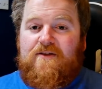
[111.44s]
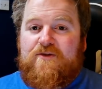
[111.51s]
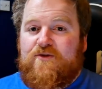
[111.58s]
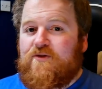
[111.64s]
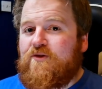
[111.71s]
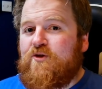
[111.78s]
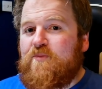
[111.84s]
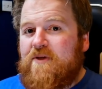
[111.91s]
So there's
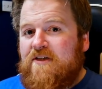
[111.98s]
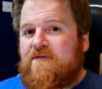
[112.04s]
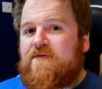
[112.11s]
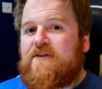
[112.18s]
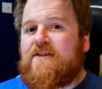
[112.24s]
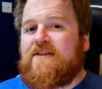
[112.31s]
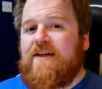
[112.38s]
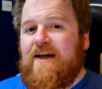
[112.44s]
other
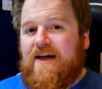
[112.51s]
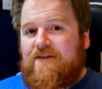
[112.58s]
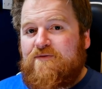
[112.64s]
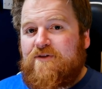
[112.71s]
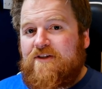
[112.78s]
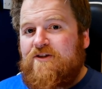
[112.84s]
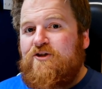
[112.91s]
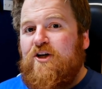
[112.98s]
benefits to
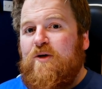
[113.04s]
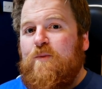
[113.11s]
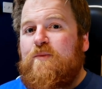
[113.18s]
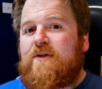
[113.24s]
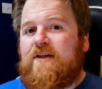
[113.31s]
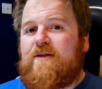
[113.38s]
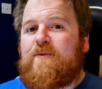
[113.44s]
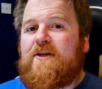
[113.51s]
having the job
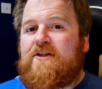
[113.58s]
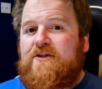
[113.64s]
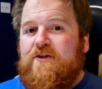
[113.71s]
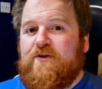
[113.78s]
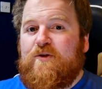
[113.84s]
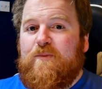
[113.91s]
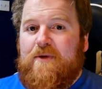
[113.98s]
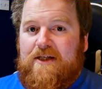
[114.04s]
that I'm actually
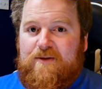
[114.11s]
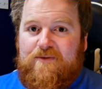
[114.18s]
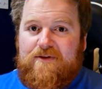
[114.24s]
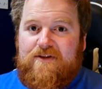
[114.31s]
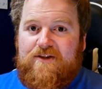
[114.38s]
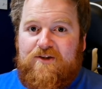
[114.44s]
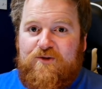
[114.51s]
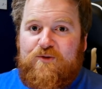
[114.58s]
going to be able
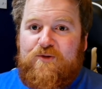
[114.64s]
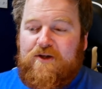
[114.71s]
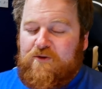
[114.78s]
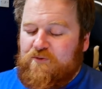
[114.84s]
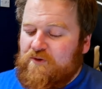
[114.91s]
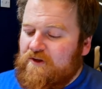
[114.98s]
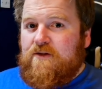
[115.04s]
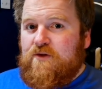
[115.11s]
to do now.
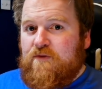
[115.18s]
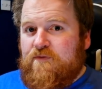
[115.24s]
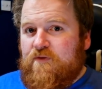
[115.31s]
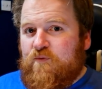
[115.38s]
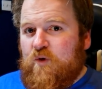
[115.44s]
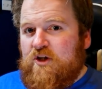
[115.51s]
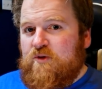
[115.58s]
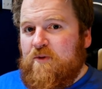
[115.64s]
So if you've
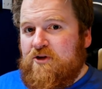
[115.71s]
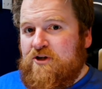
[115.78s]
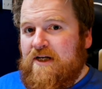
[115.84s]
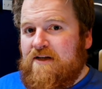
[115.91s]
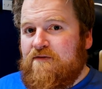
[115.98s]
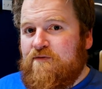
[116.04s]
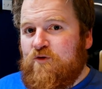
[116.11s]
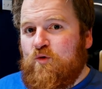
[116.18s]
watched my
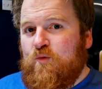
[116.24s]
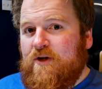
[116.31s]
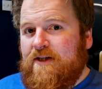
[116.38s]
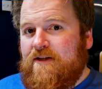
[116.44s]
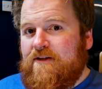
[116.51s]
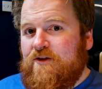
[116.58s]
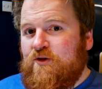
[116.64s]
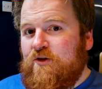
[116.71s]
channel for a
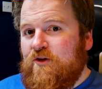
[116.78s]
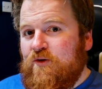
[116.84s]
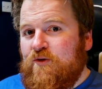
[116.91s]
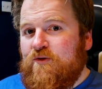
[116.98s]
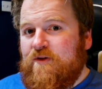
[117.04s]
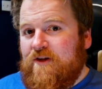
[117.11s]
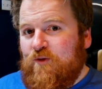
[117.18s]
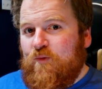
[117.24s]
while, you'll know
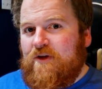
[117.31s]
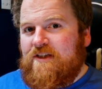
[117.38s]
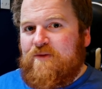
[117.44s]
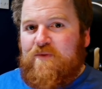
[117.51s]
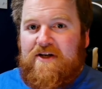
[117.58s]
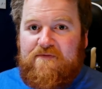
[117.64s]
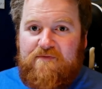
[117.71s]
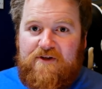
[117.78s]
that I want to
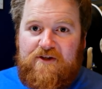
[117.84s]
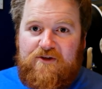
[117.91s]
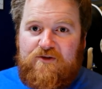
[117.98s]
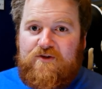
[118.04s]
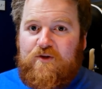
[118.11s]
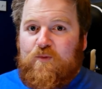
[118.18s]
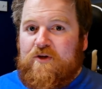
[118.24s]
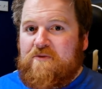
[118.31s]
make videos,
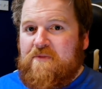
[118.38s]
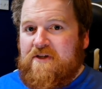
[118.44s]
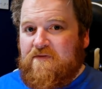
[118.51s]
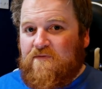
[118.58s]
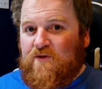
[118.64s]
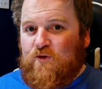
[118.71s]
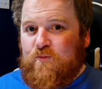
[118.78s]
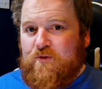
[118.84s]
I want to make
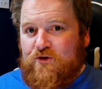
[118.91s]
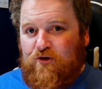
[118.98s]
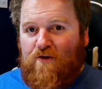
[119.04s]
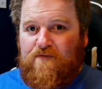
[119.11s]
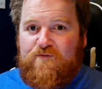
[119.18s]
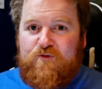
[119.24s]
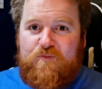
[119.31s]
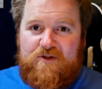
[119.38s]
films, short
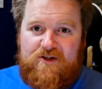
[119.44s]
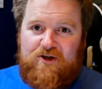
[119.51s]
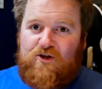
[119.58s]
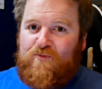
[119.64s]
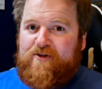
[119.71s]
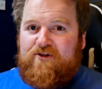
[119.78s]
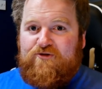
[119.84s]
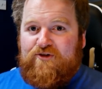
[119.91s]
films,
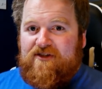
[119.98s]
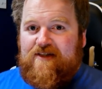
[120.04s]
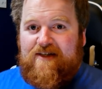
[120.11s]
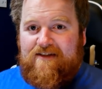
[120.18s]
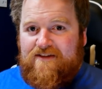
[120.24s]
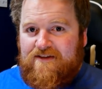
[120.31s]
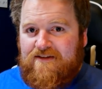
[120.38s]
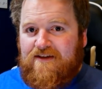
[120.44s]
documentaries,
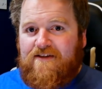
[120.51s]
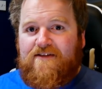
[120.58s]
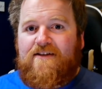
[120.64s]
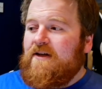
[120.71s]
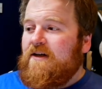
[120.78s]
things like that.